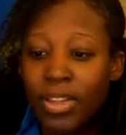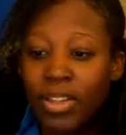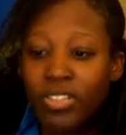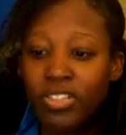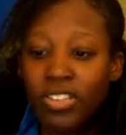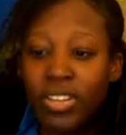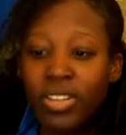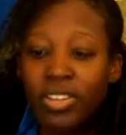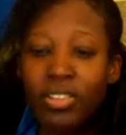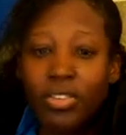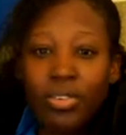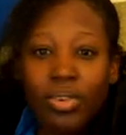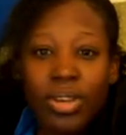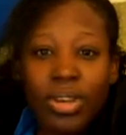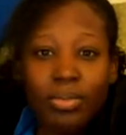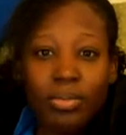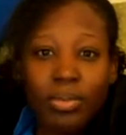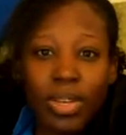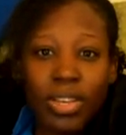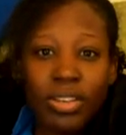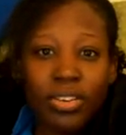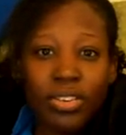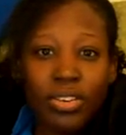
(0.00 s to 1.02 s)
just doing
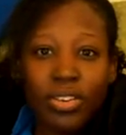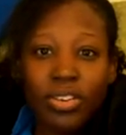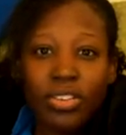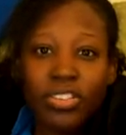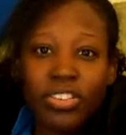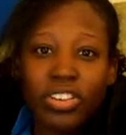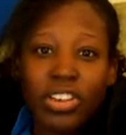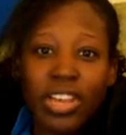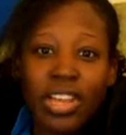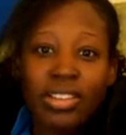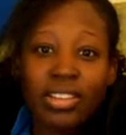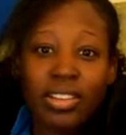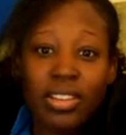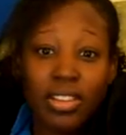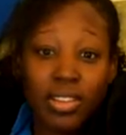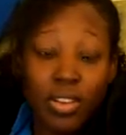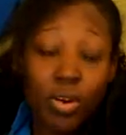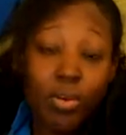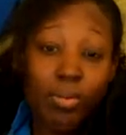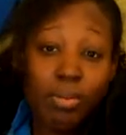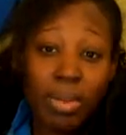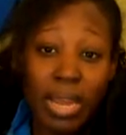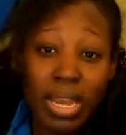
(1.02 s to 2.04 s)
research as a
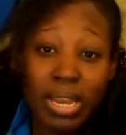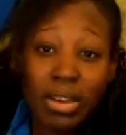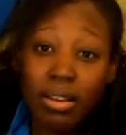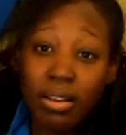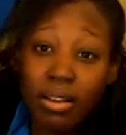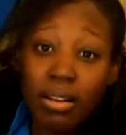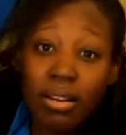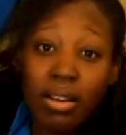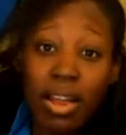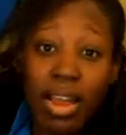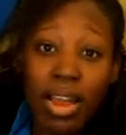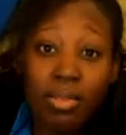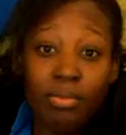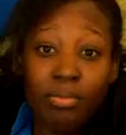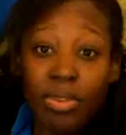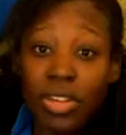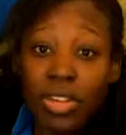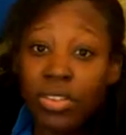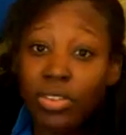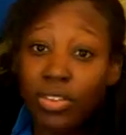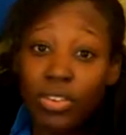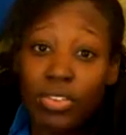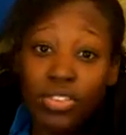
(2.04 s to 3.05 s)
soap maker and
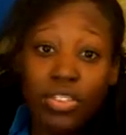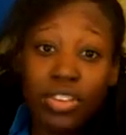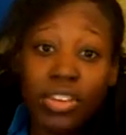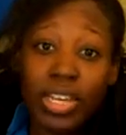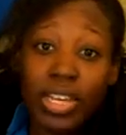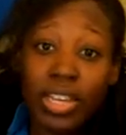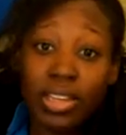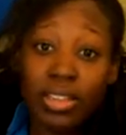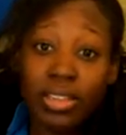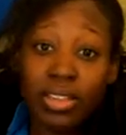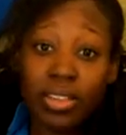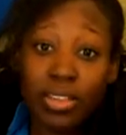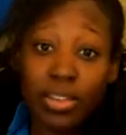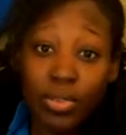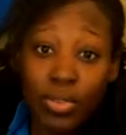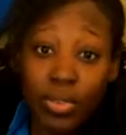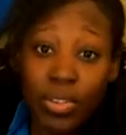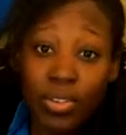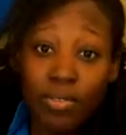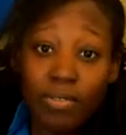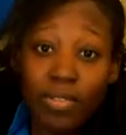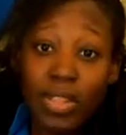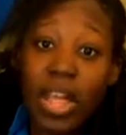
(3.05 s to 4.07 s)
researching the
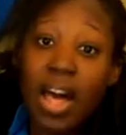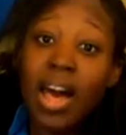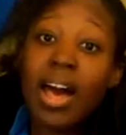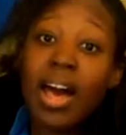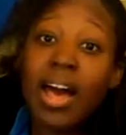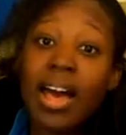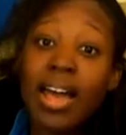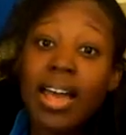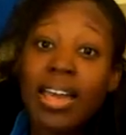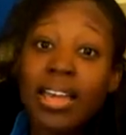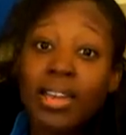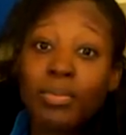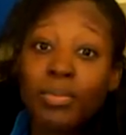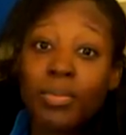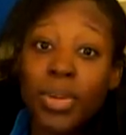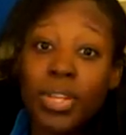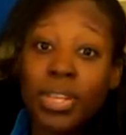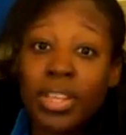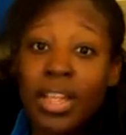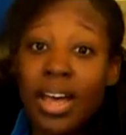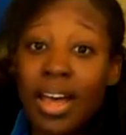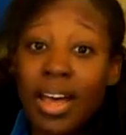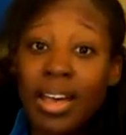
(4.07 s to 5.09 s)
use of lye and
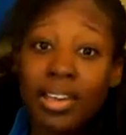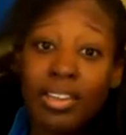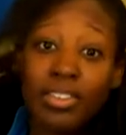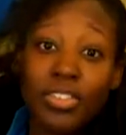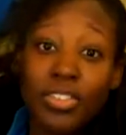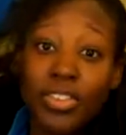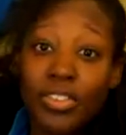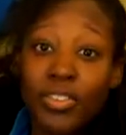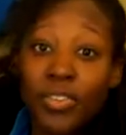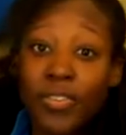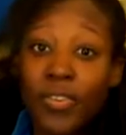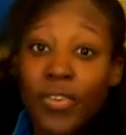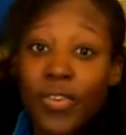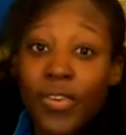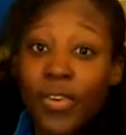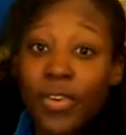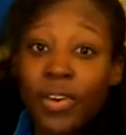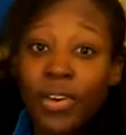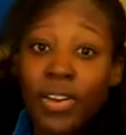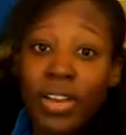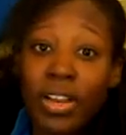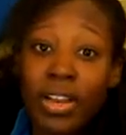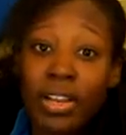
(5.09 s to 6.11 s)
what lye is used
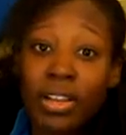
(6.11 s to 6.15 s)
for,